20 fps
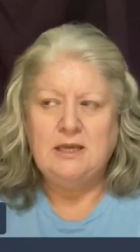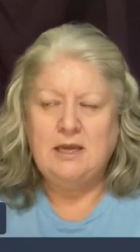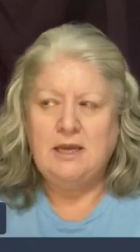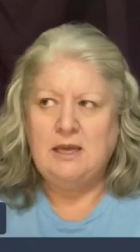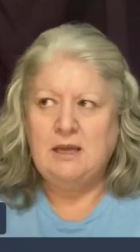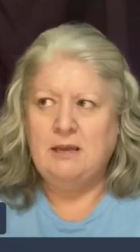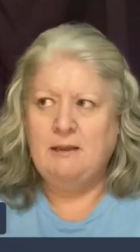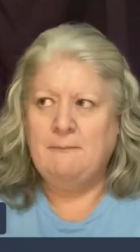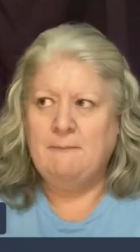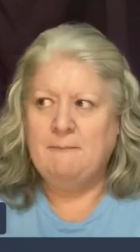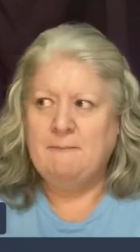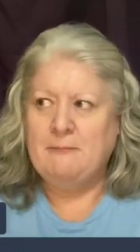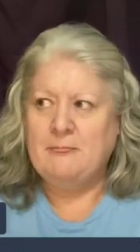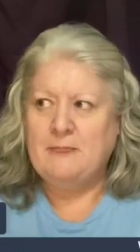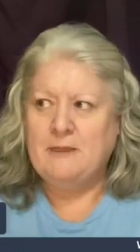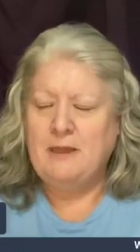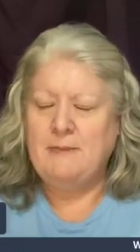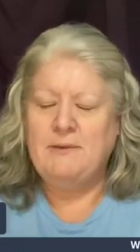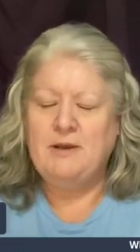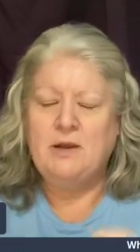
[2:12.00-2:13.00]
I mean,
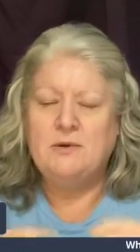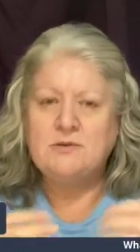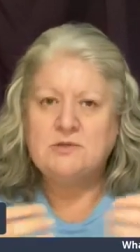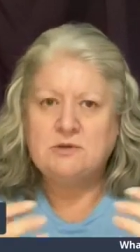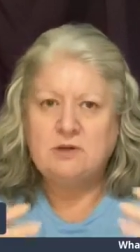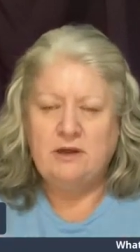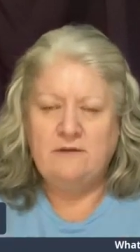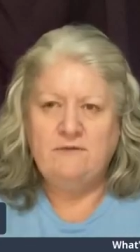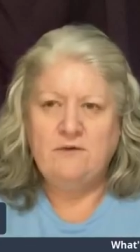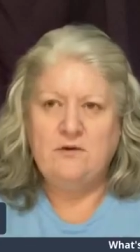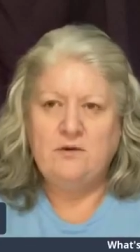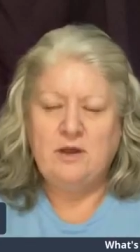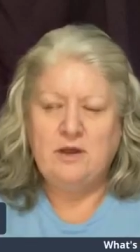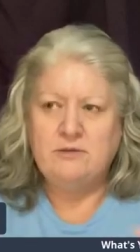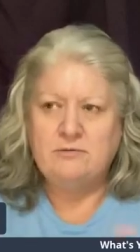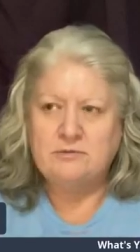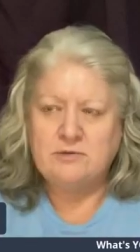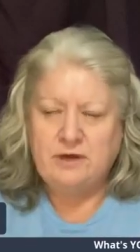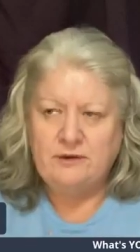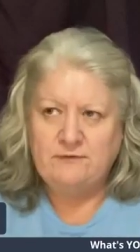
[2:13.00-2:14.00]
I was grateful
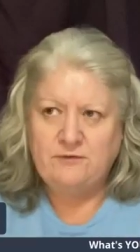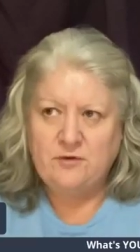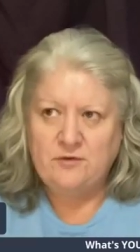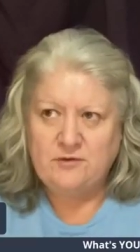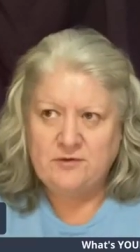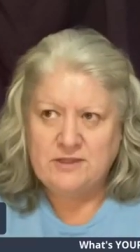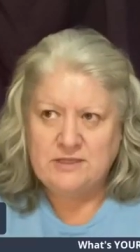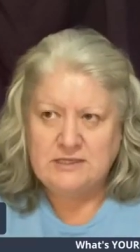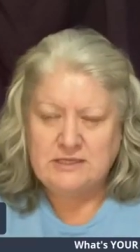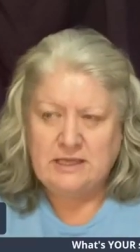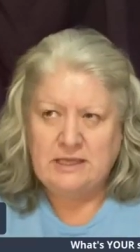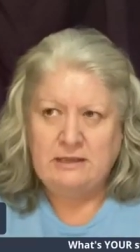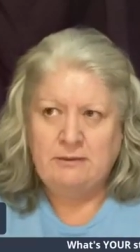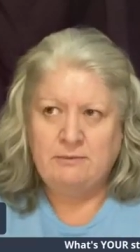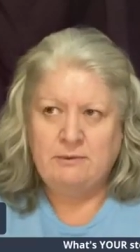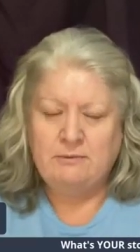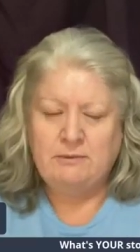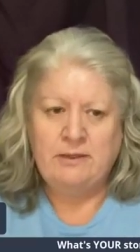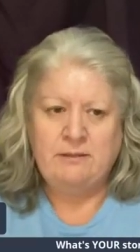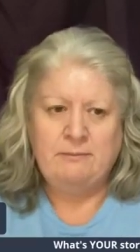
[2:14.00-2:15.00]
for the day
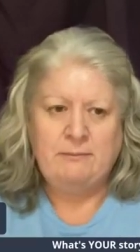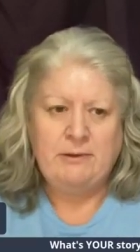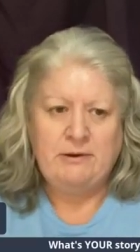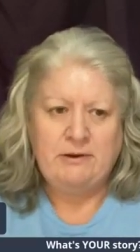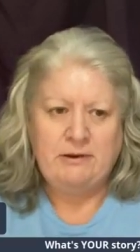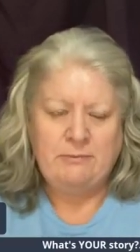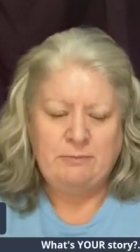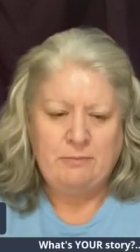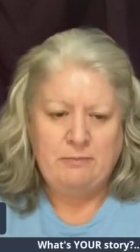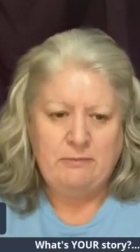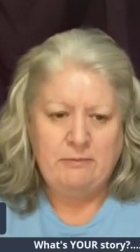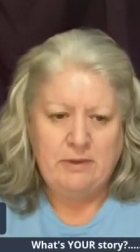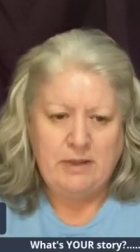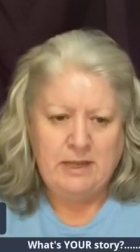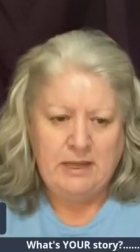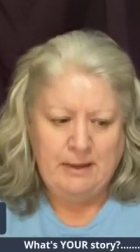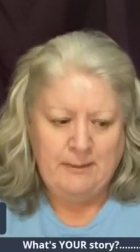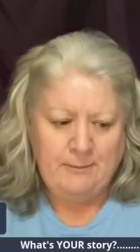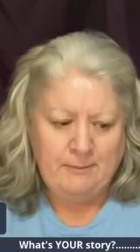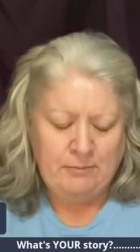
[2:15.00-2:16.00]
when we buried
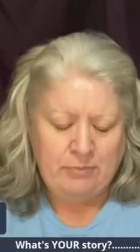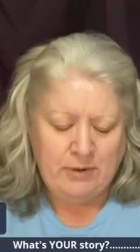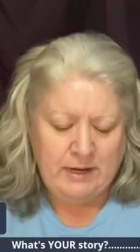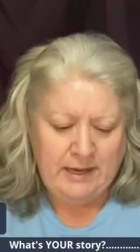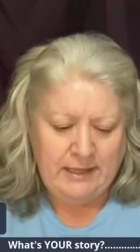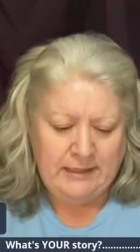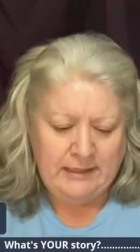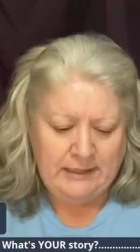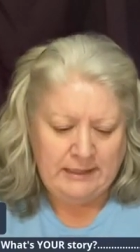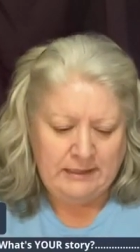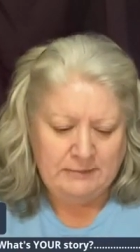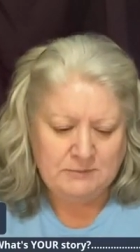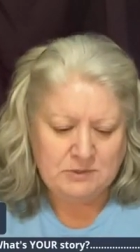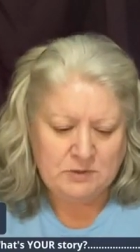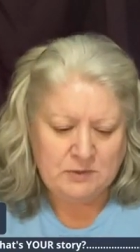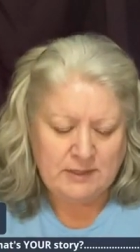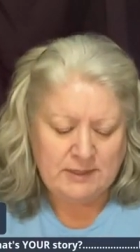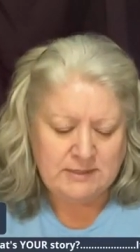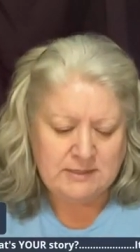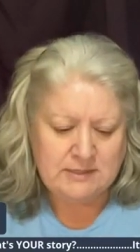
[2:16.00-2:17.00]
Brad and laid him
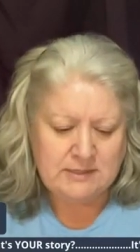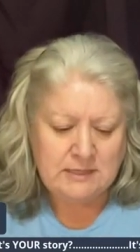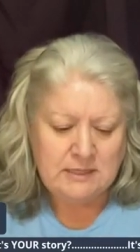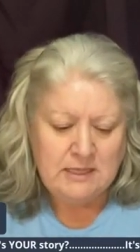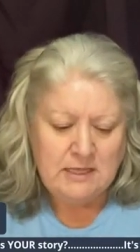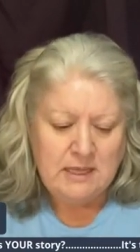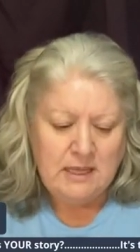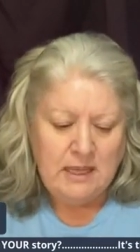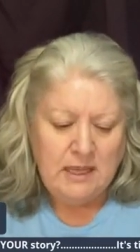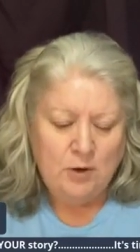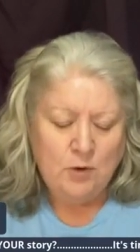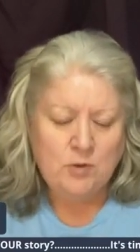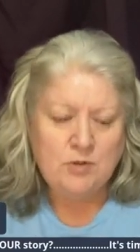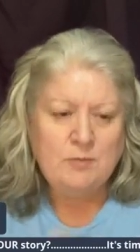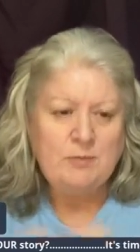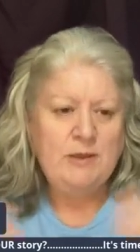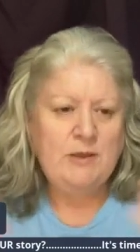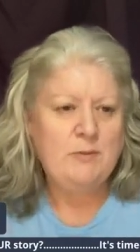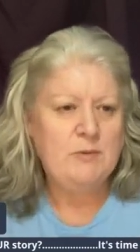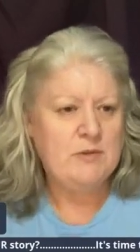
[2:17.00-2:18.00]
to rest. All
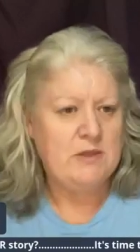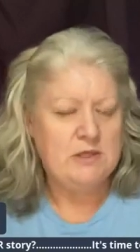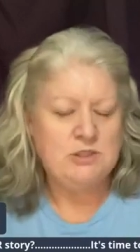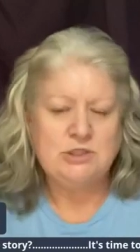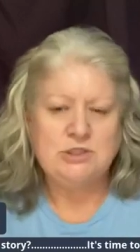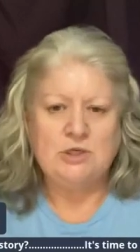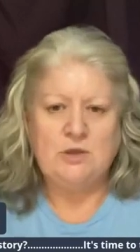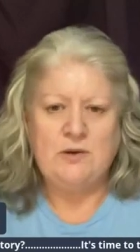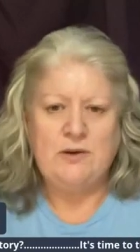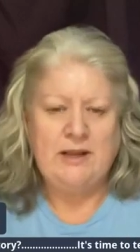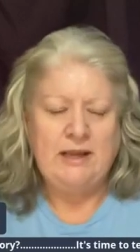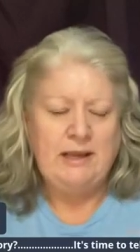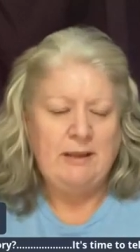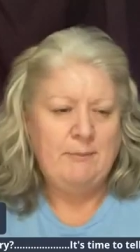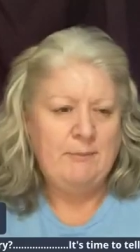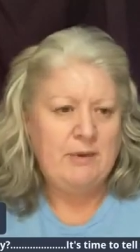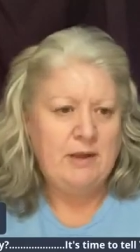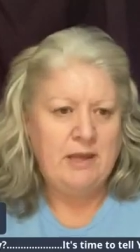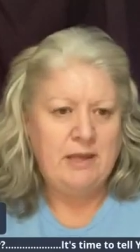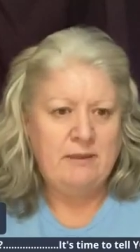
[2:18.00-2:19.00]
the people that showed
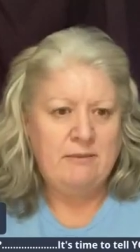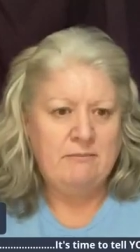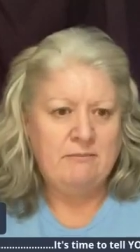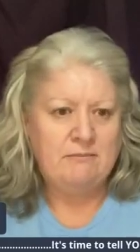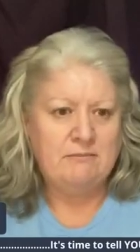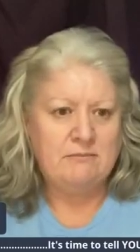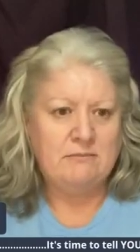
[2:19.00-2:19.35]
up, I